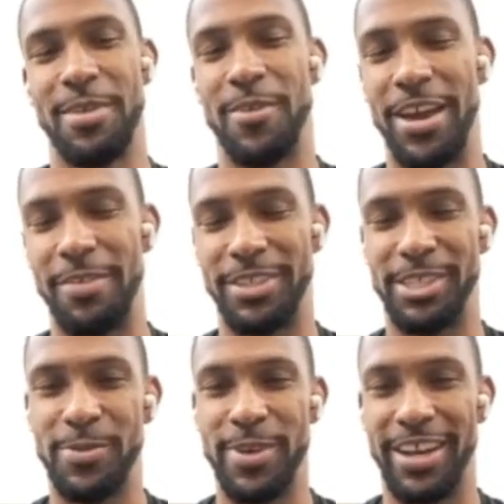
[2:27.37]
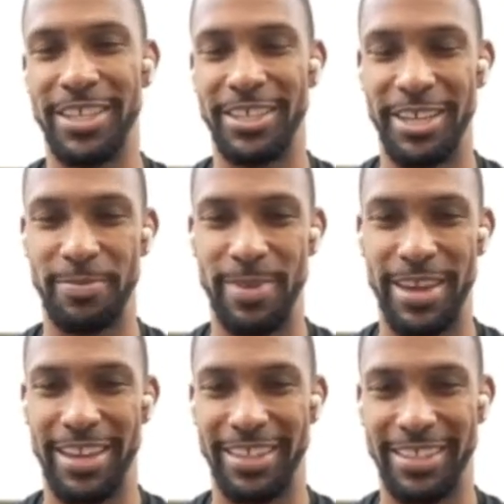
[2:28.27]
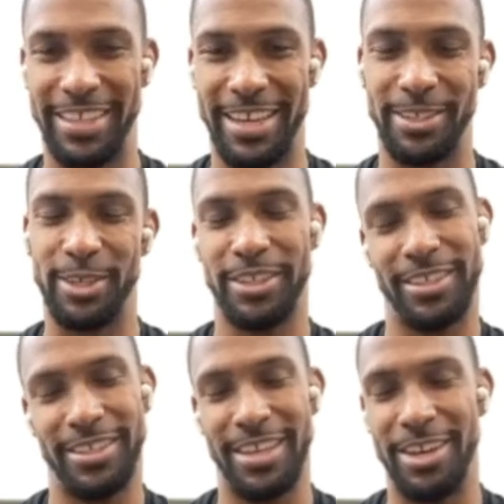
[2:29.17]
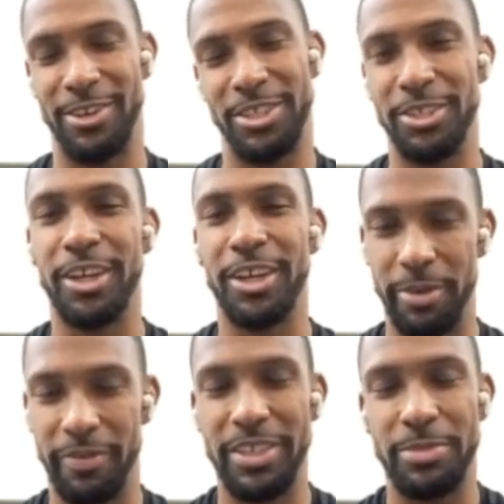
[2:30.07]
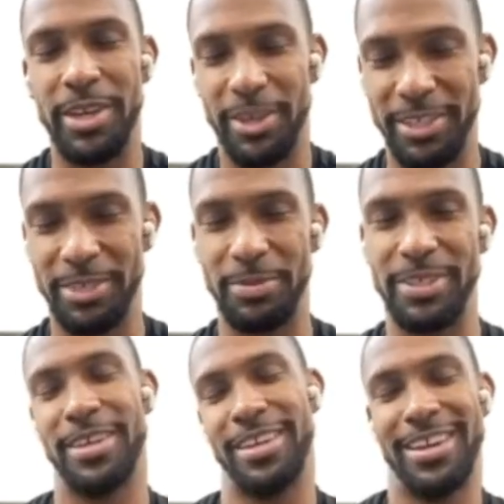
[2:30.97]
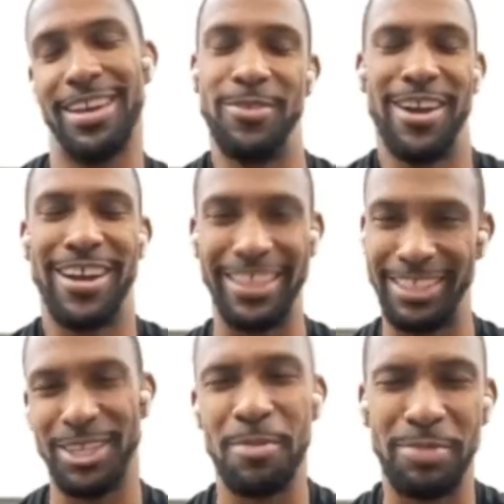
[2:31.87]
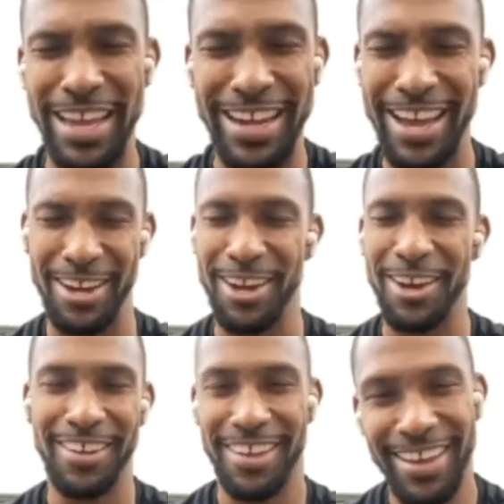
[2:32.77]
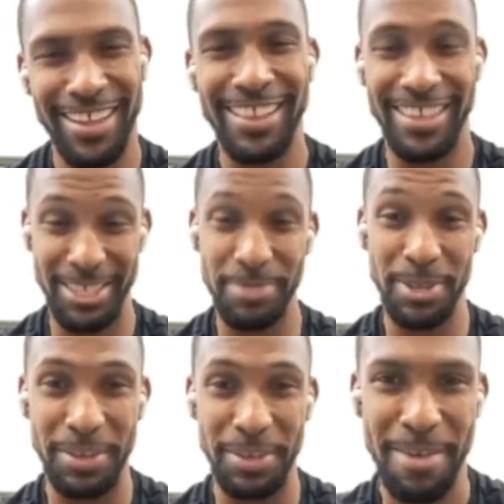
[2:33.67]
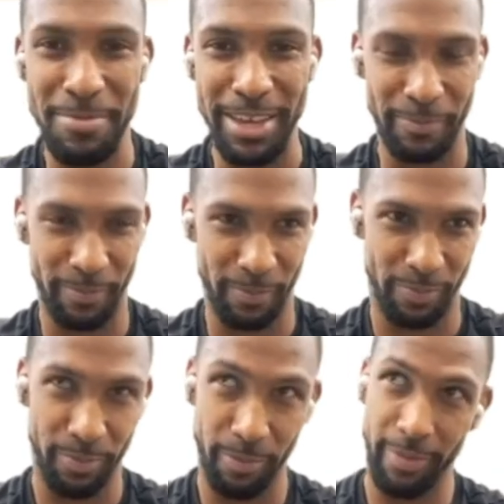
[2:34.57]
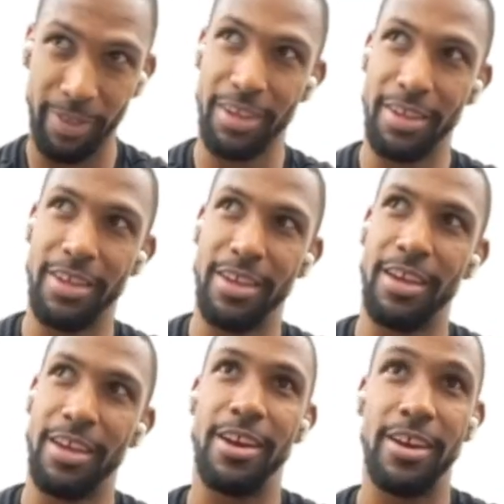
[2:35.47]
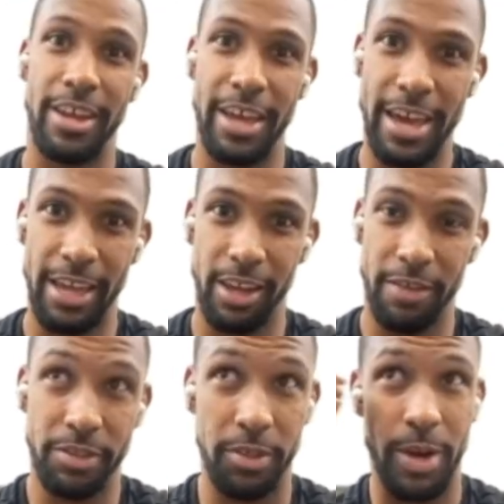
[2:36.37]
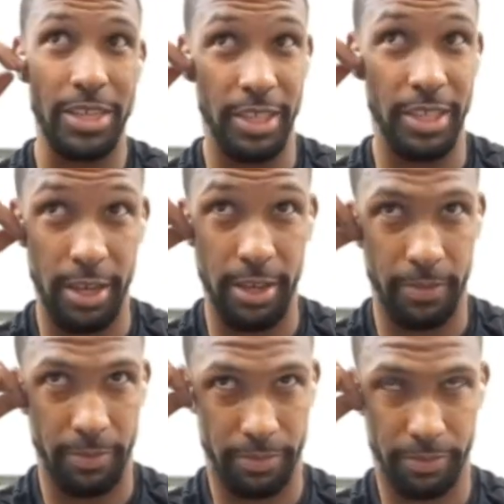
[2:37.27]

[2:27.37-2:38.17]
My wife is still working at Chase Bank at this time. So I know she's going to come to visit me in Christmas. We already got this all planned out. You know, this is supposed to be happy. Her dad loves to watch CNN.